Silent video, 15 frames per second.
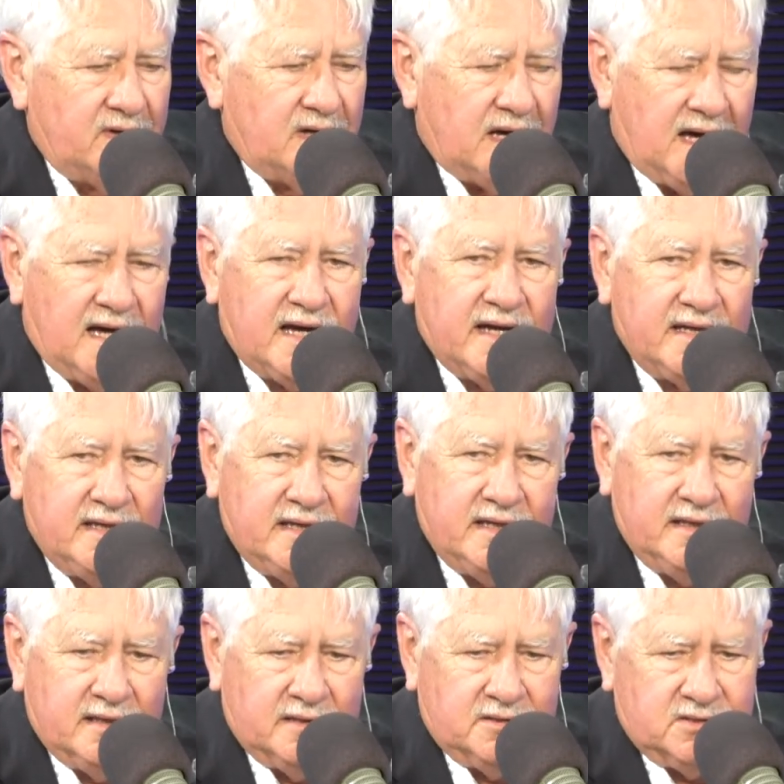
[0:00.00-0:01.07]

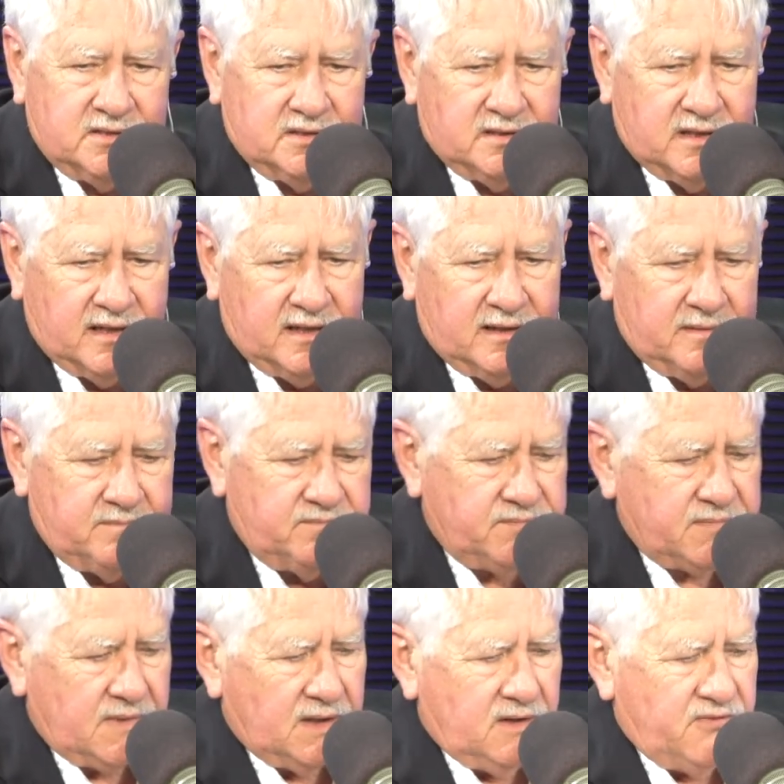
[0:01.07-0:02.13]
high-end,
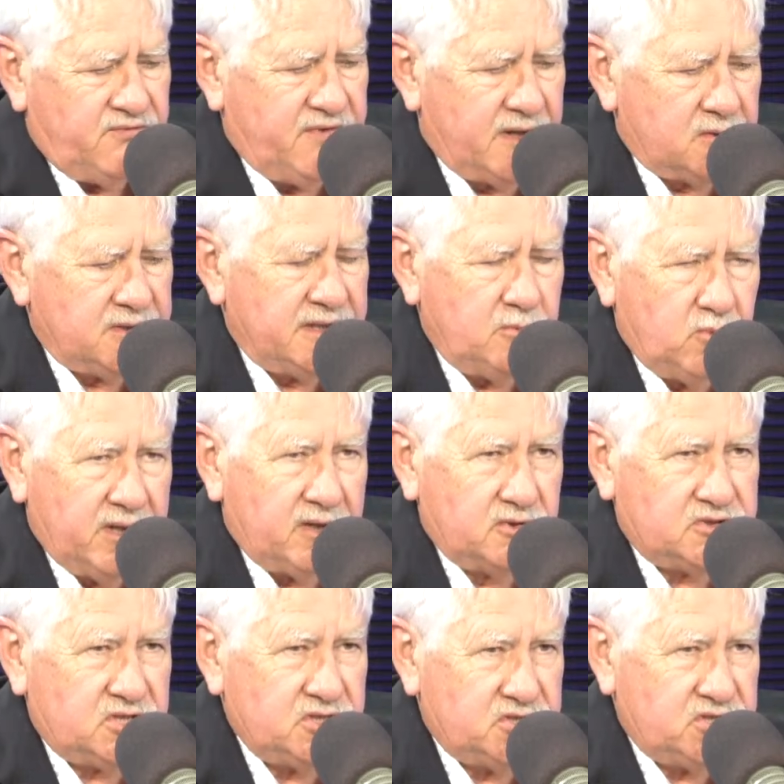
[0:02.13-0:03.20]
fairly
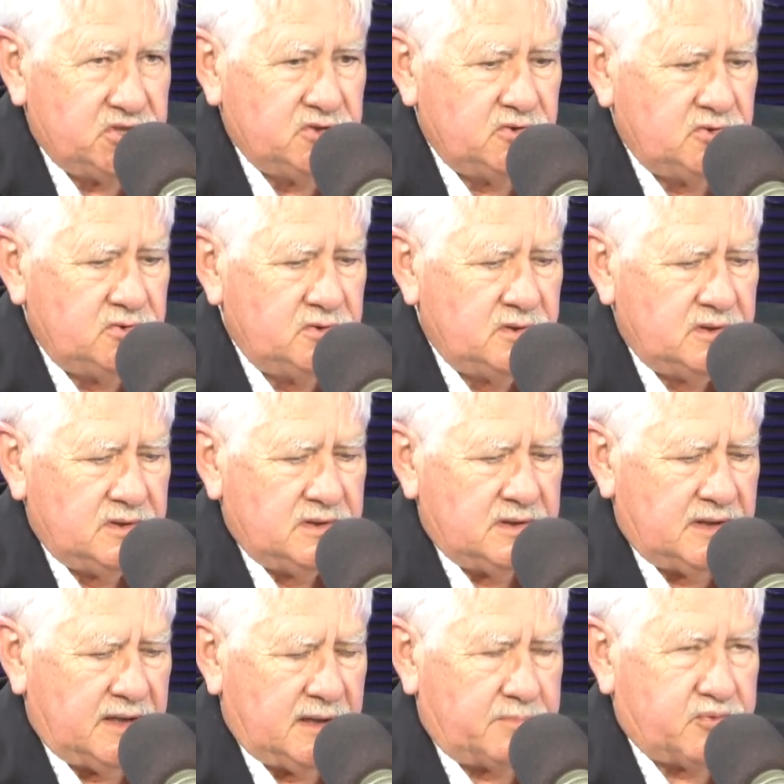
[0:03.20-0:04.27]
well-to-do
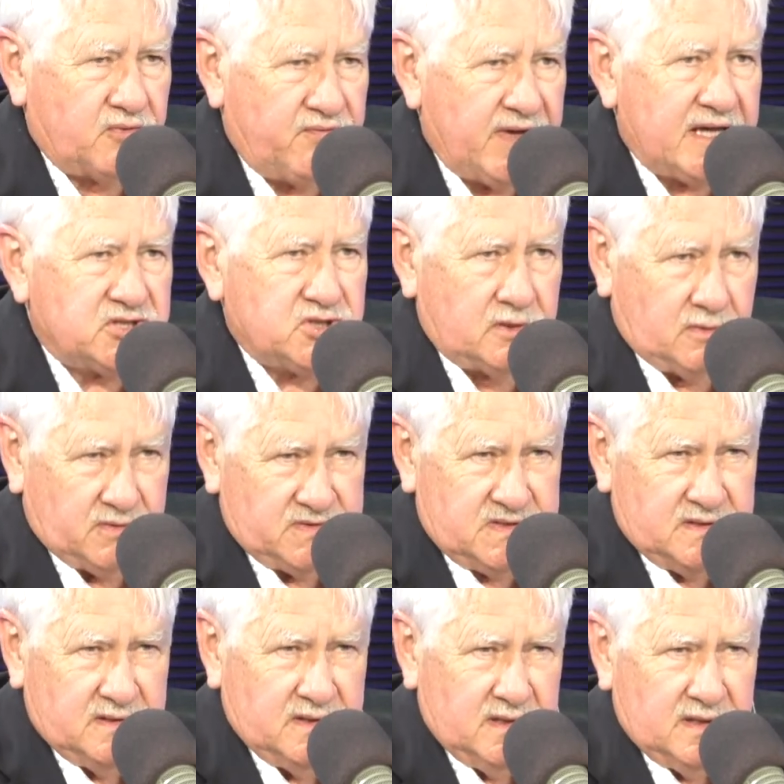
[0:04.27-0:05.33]

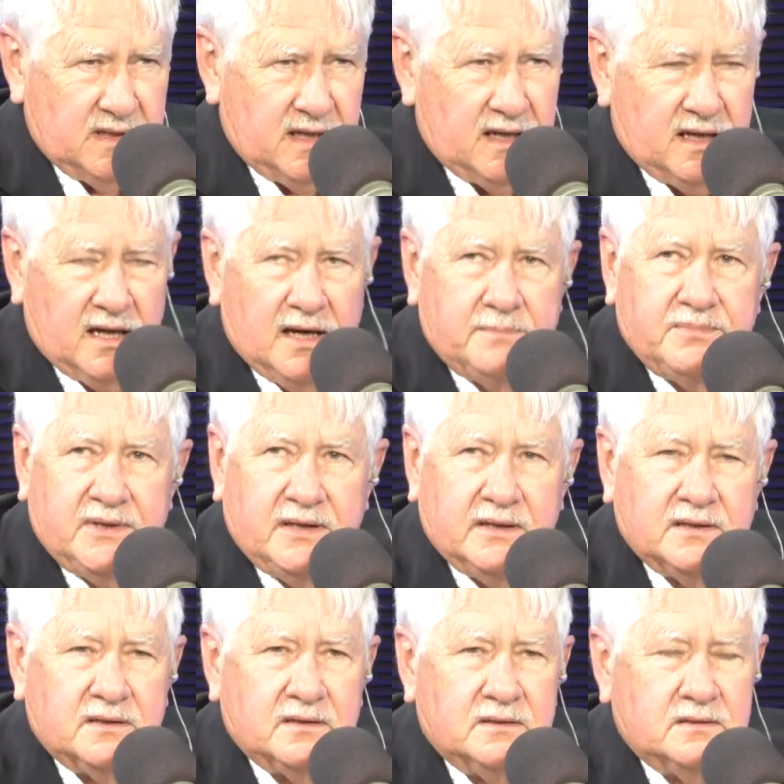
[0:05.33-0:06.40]
professionals up
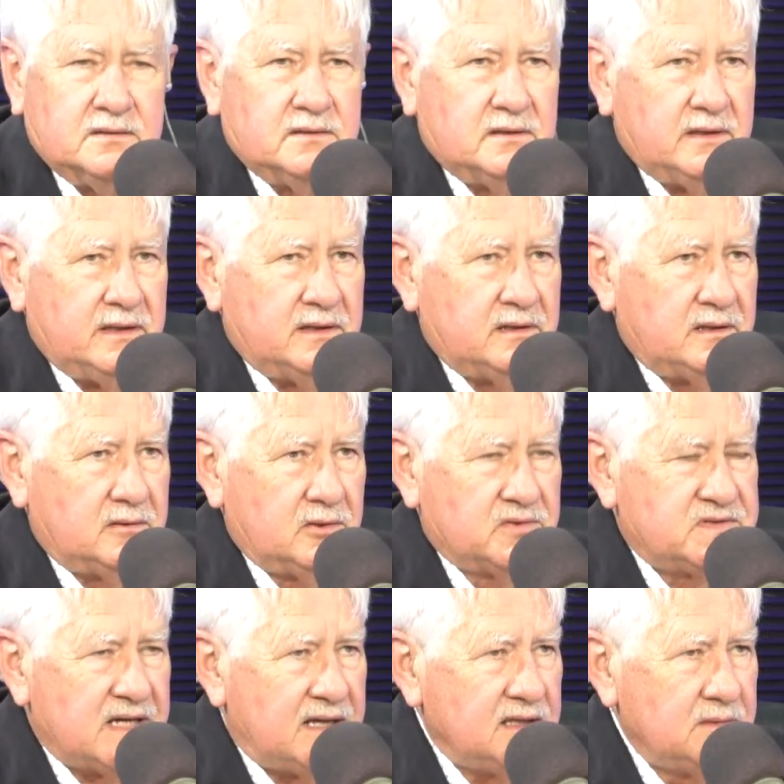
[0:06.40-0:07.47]
in
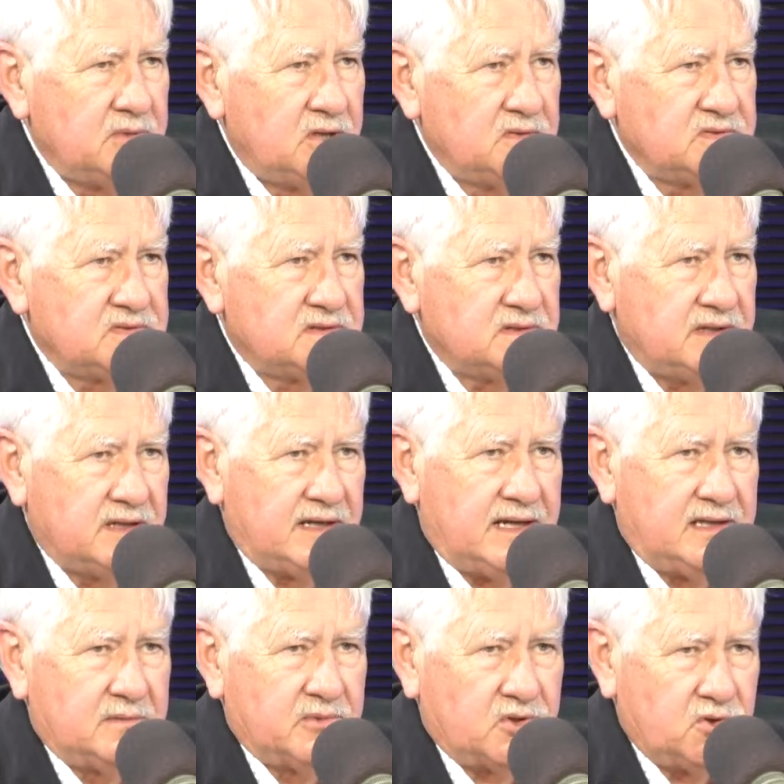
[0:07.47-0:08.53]
Los Alamos, in
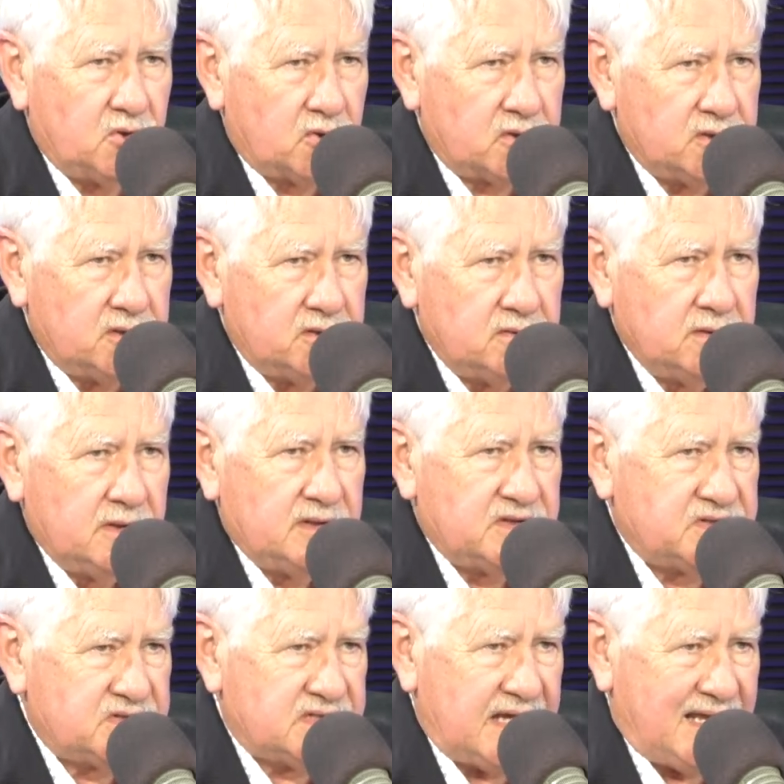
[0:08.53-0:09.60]
Alamogordo,
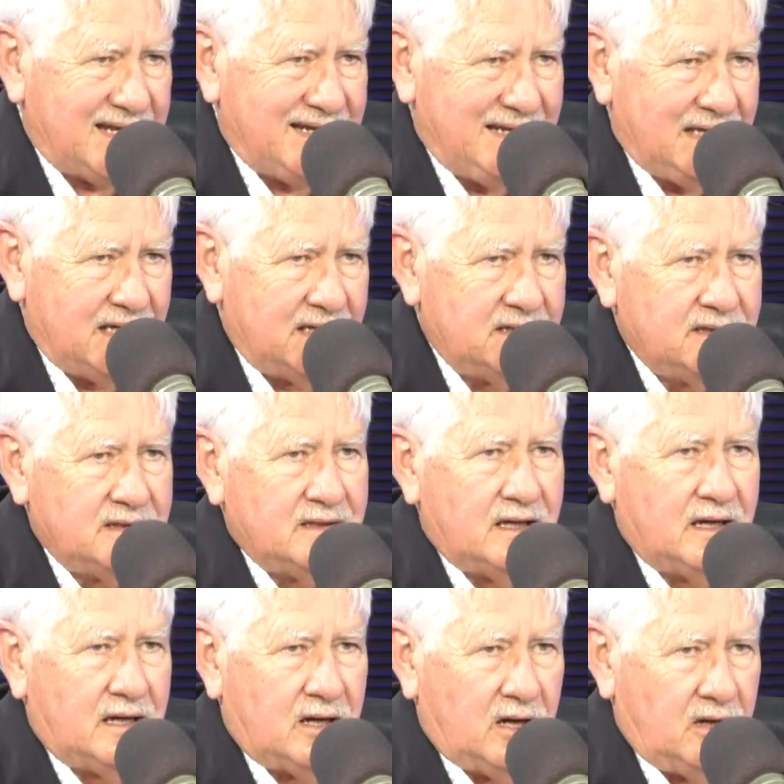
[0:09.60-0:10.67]
Sandia,
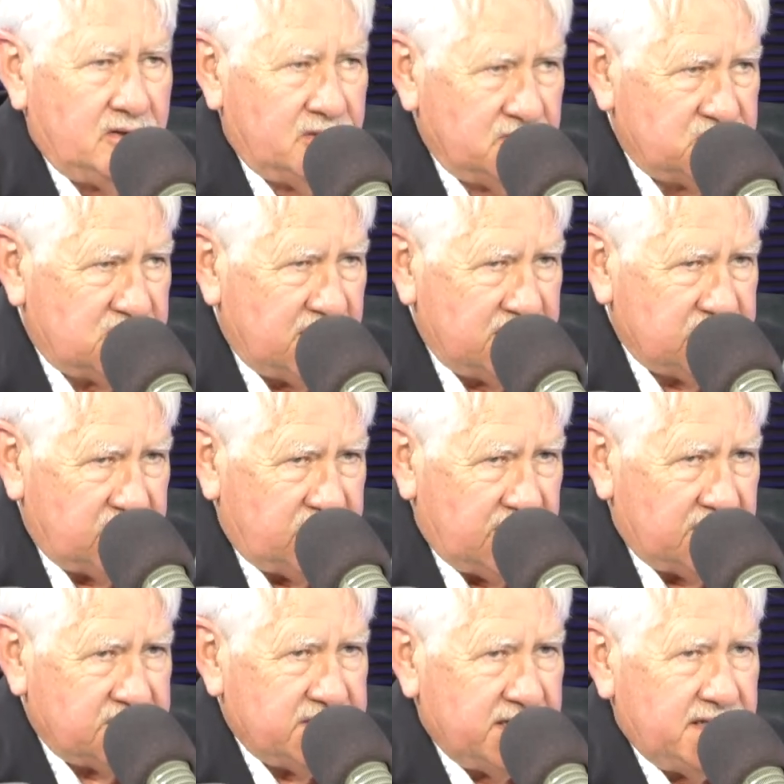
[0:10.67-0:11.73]
all those kinds of
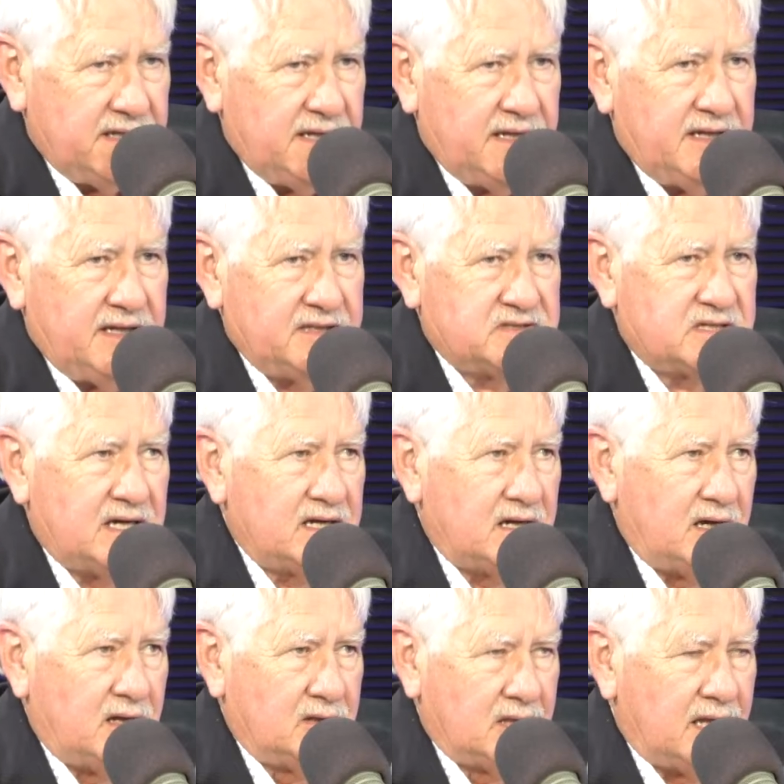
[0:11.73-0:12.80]
things. It's got
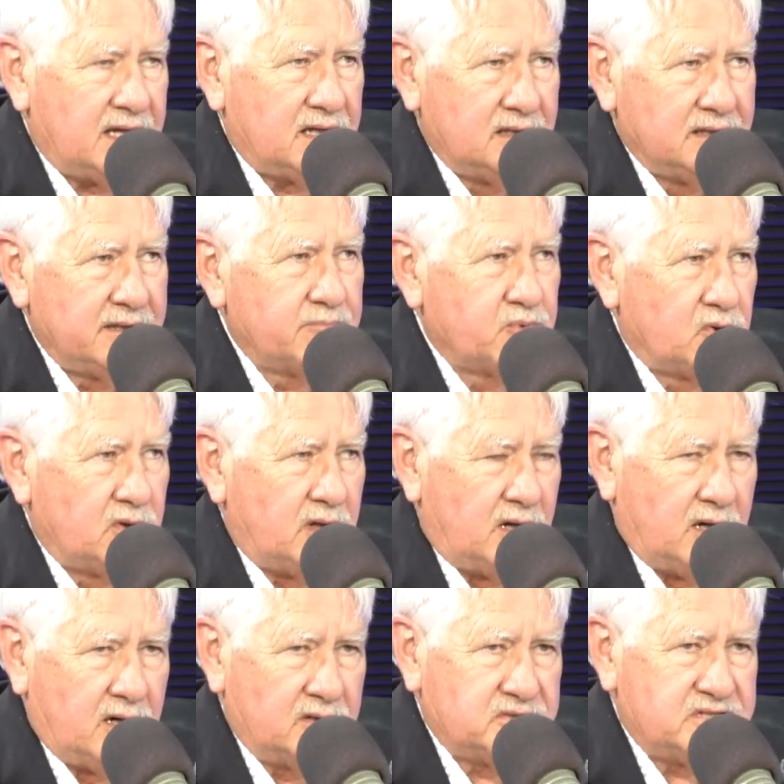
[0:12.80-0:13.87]
a lot of liberal
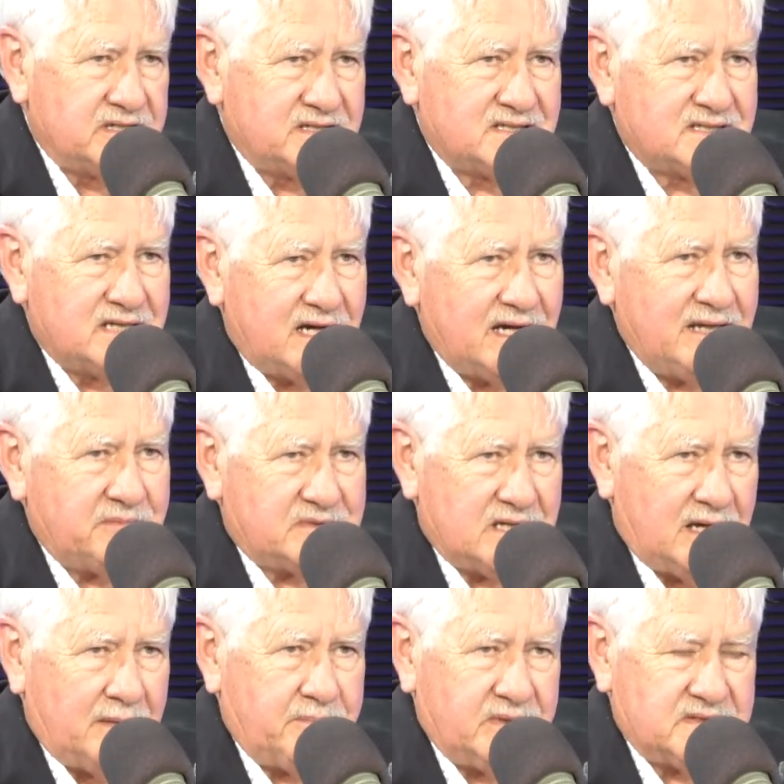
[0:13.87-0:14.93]
artist types
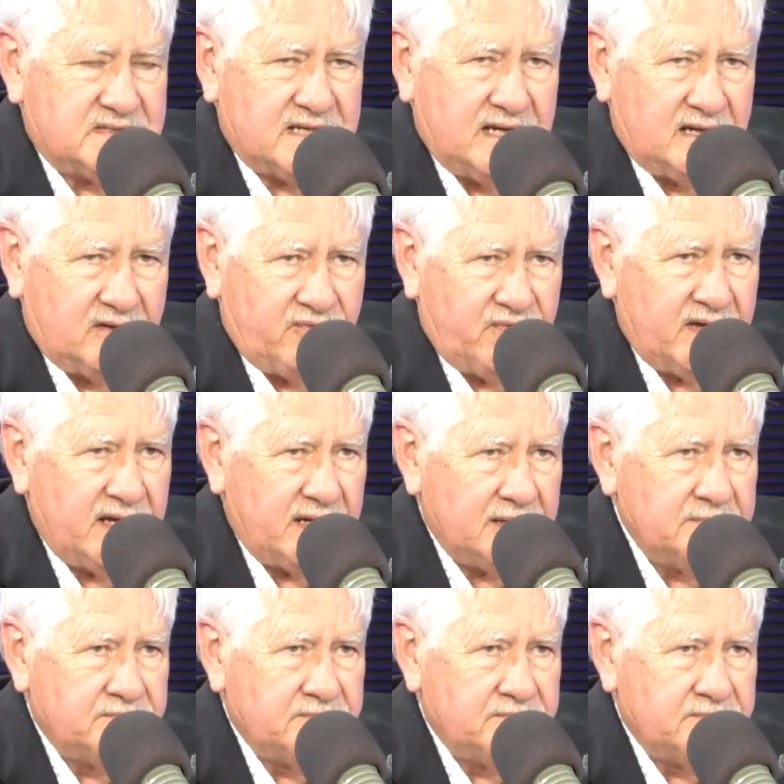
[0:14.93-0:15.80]
up in Santa Fe.